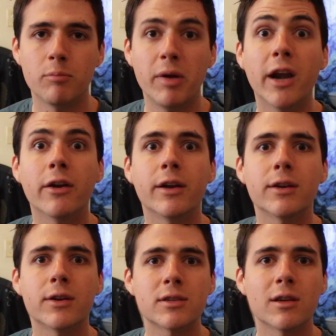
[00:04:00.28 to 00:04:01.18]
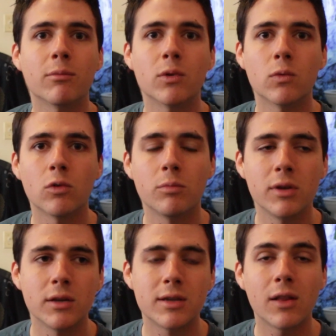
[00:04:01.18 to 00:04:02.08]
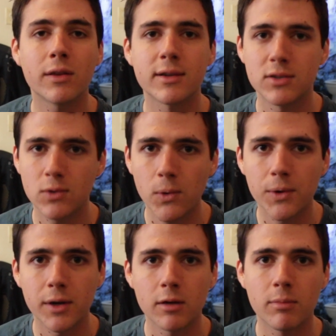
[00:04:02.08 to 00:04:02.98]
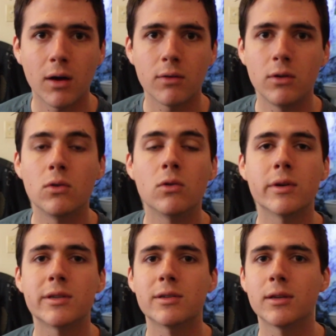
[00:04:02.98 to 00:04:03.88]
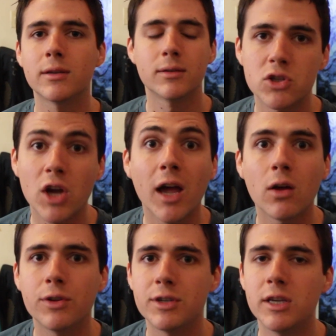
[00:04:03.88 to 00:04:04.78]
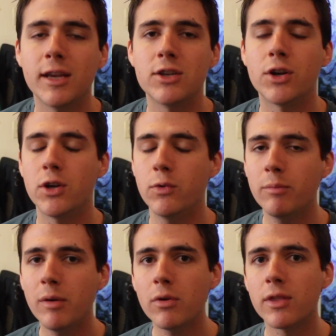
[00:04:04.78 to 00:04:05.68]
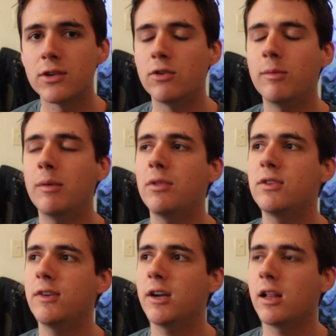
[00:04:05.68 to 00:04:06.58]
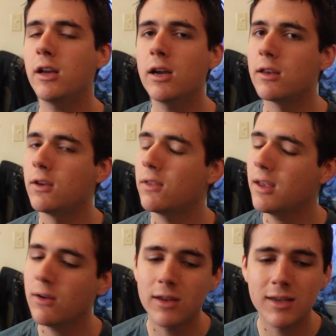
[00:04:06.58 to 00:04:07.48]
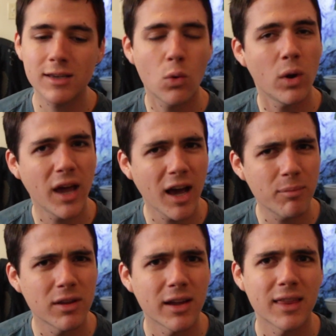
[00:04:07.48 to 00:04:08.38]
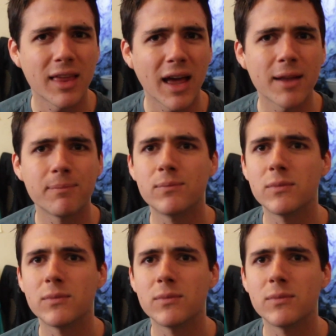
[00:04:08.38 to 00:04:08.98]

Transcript: a parent or someone will be telling a story about you as a child, a teenager, and you remember this very clearly, and you think, that didn't quite happen like that.